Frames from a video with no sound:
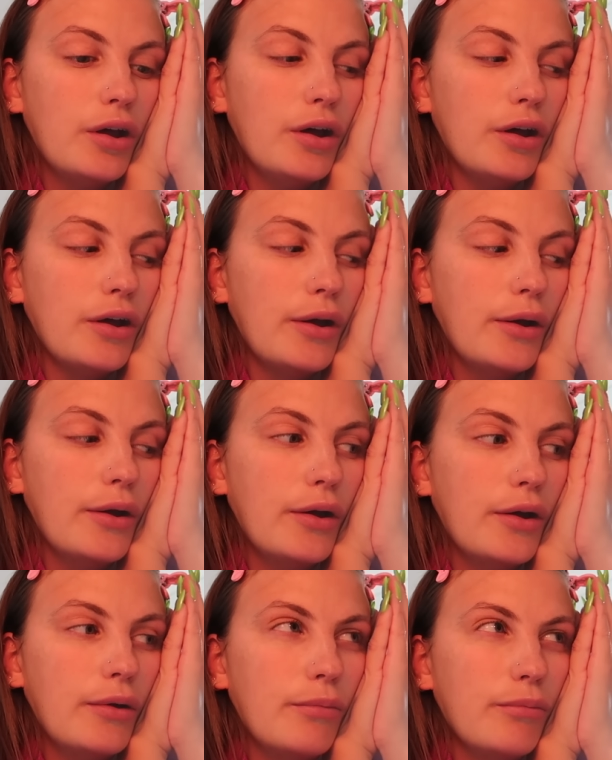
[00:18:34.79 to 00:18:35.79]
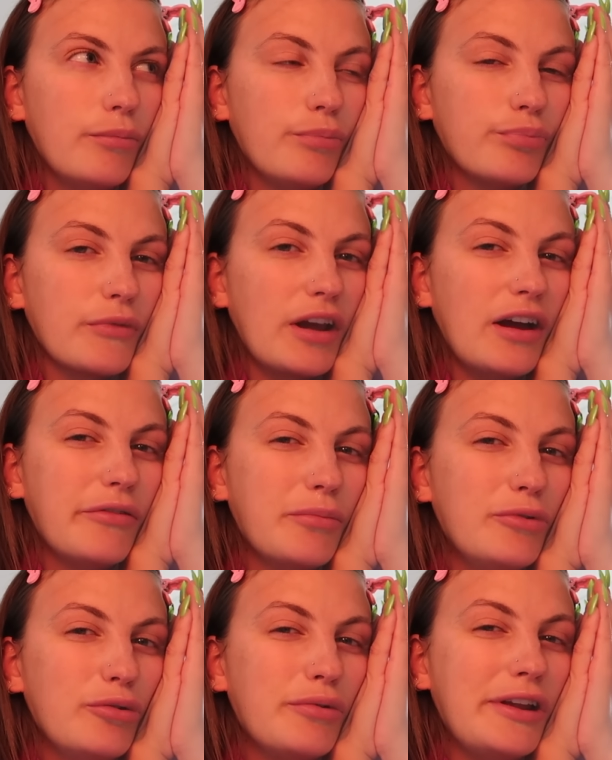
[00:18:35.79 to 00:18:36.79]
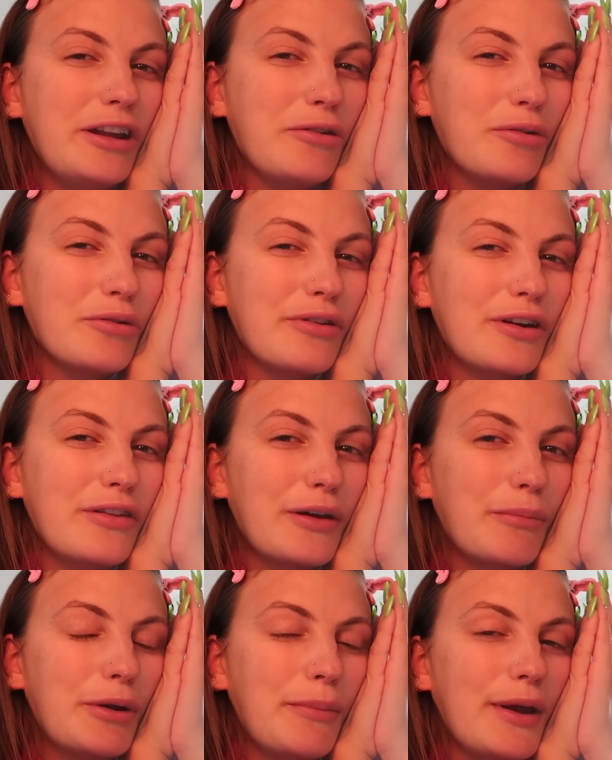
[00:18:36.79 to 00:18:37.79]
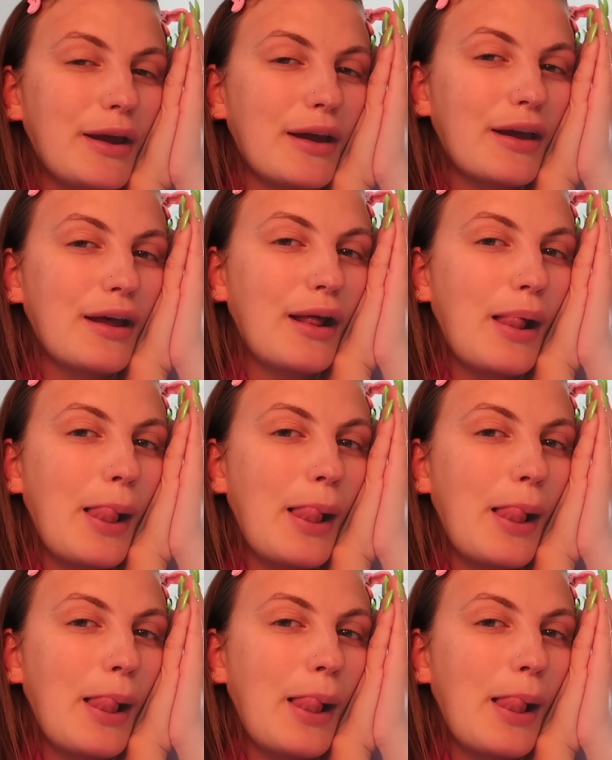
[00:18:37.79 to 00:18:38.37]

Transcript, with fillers: Um, I have some zucchini noodles that I think I'm gonna make.